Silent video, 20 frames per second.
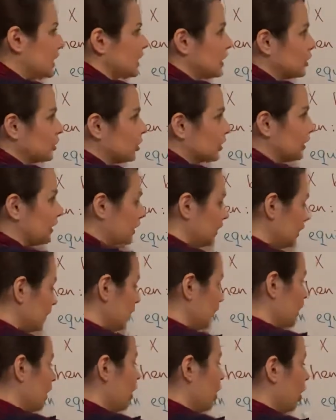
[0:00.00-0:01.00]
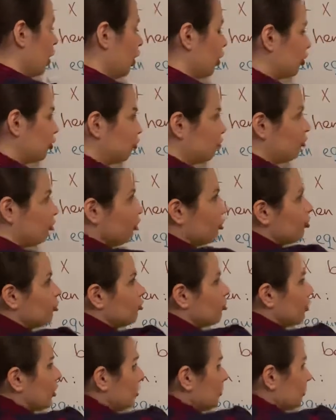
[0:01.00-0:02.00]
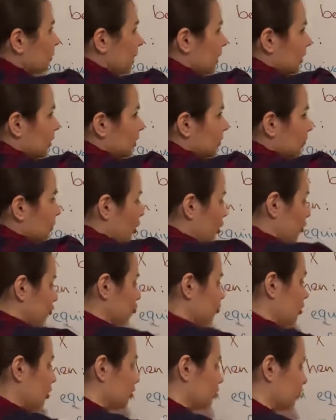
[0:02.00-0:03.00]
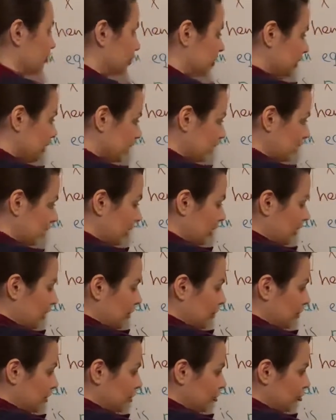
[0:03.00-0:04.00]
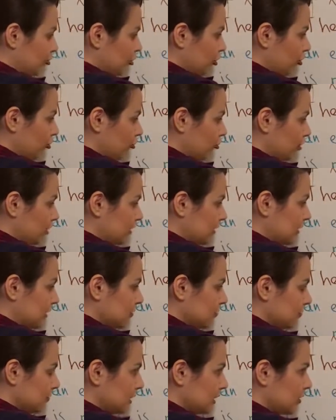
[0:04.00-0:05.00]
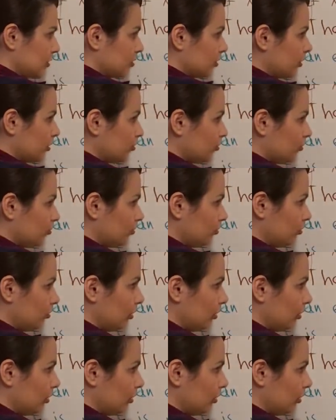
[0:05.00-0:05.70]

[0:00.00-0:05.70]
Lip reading: three, I change them in partial order by changing symmetric to